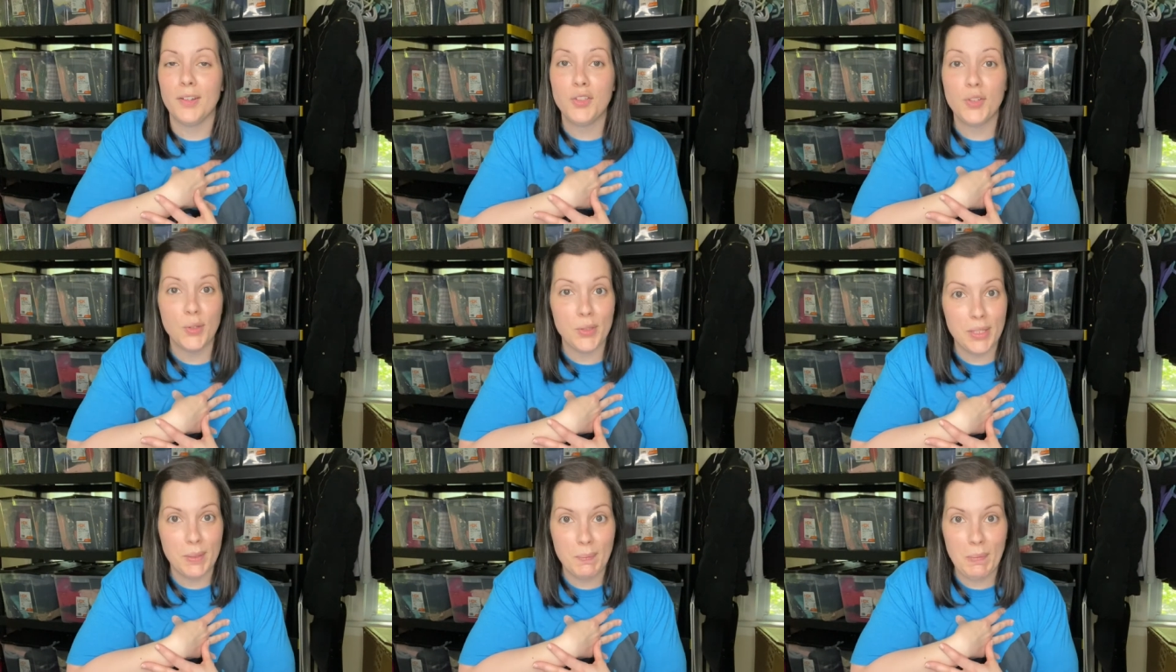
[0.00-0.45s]

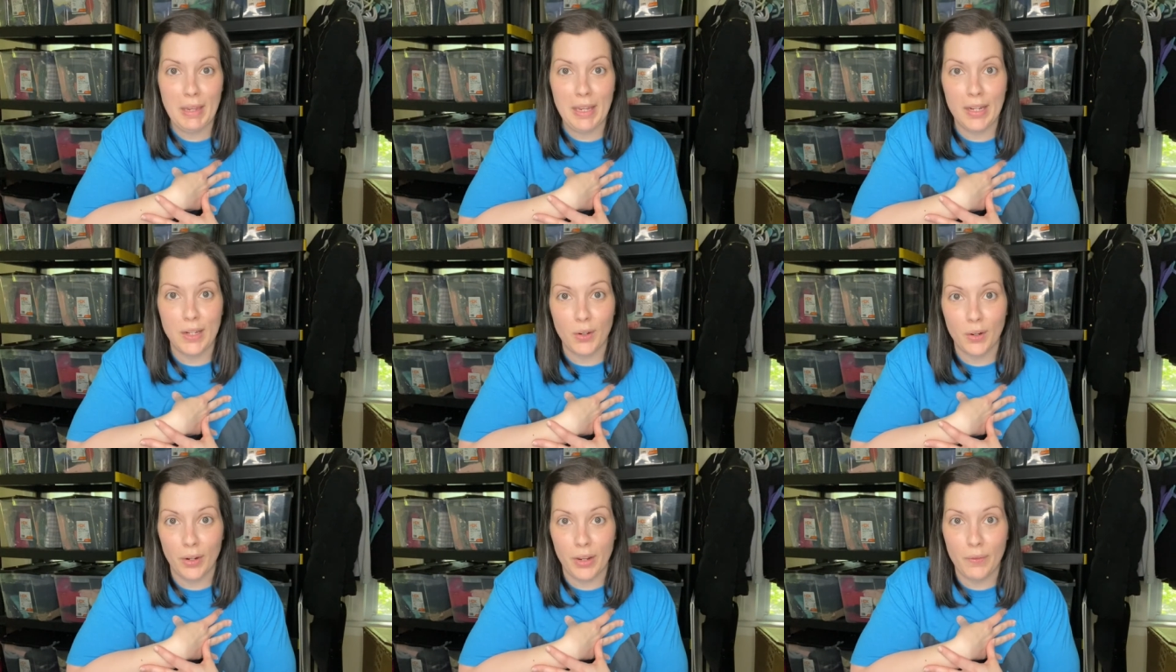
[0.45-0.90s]
choosing me
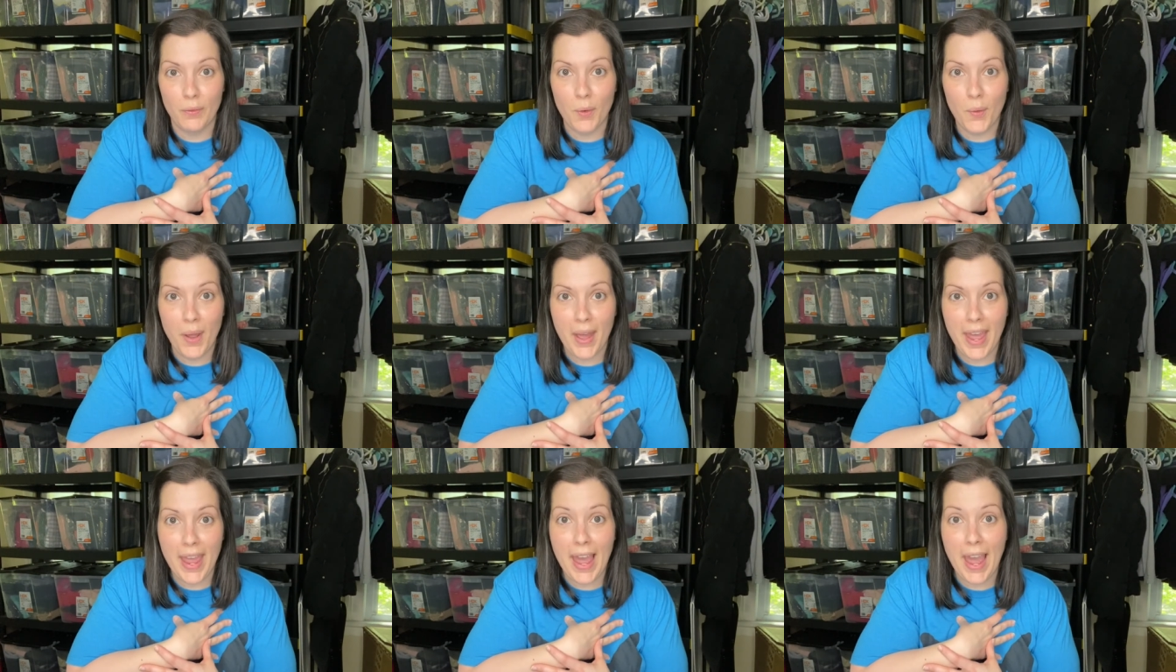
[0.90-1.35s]
in your
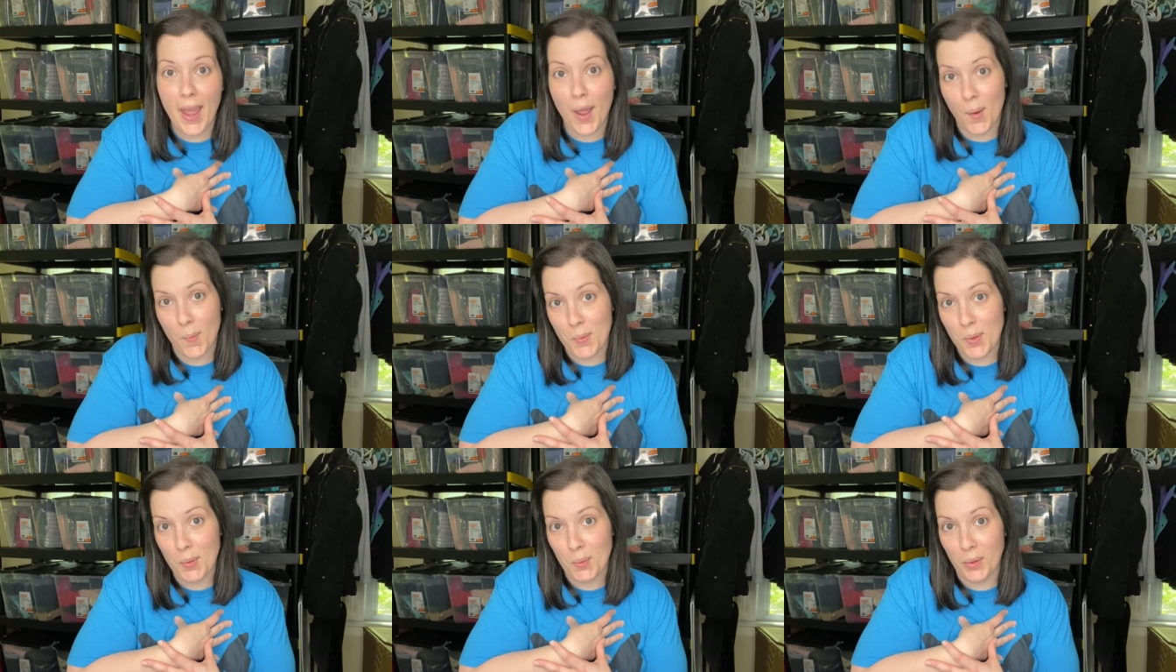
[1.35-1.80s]
giveaway. I
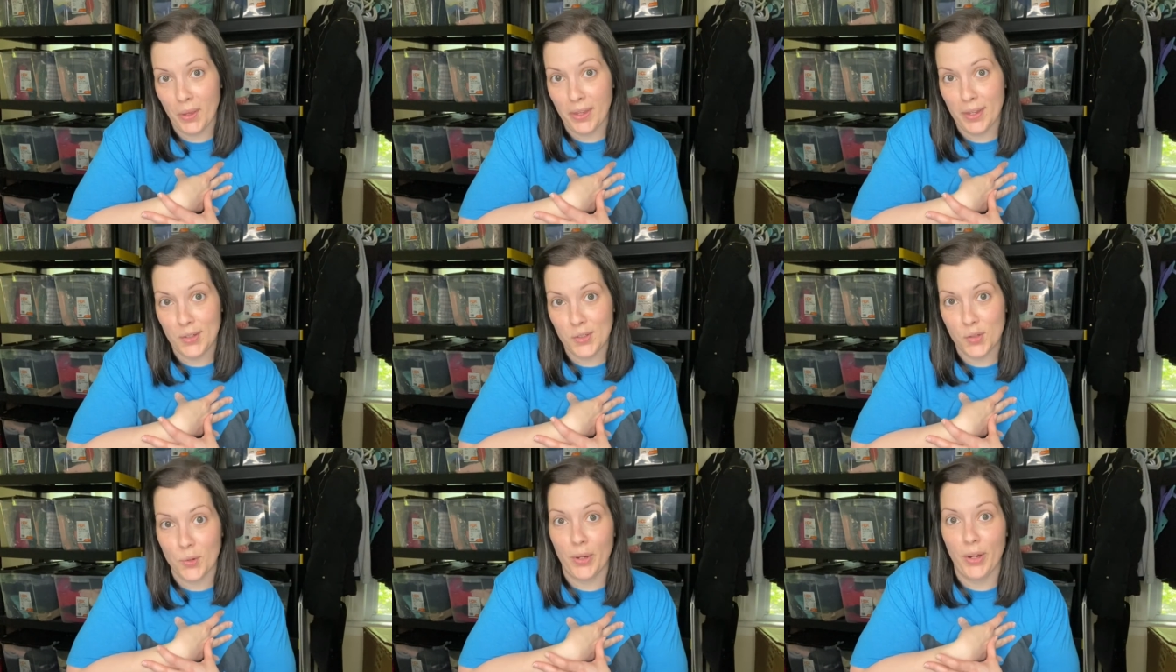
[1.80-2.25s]
hope you really
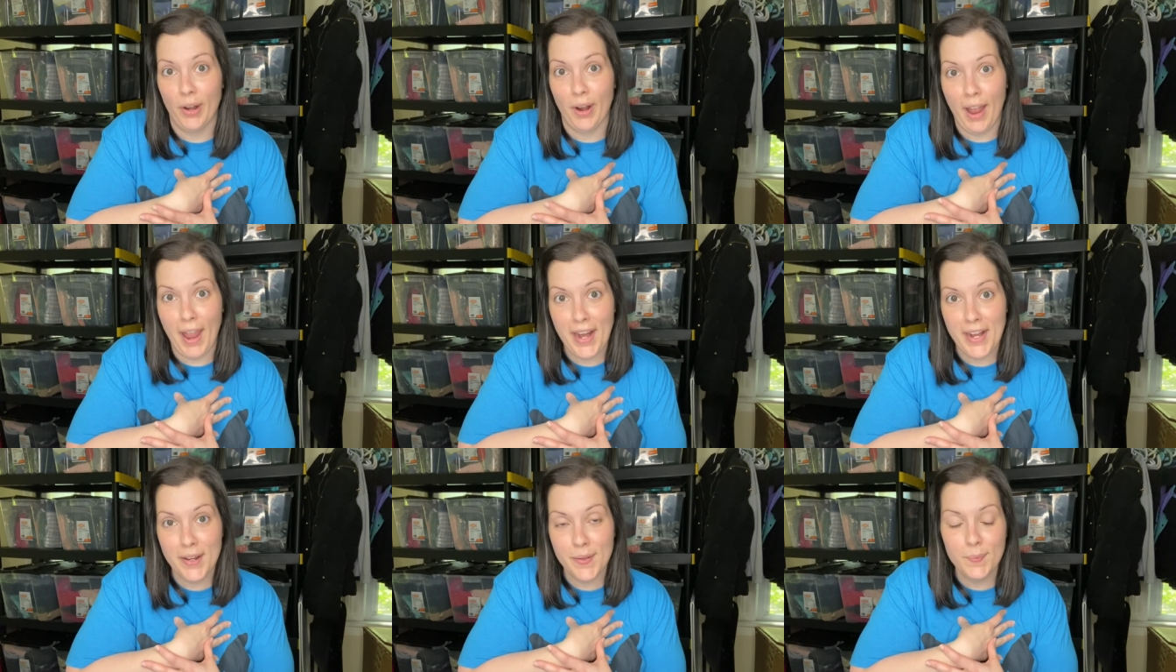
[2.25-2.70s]
enjoy your
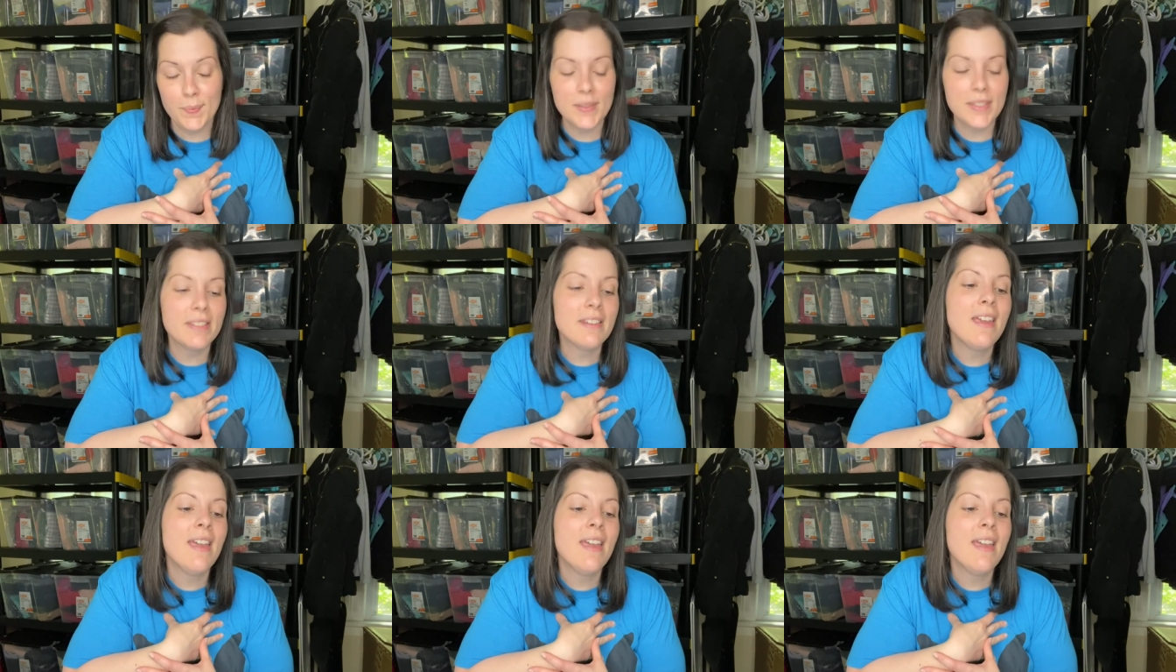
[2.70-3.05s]
items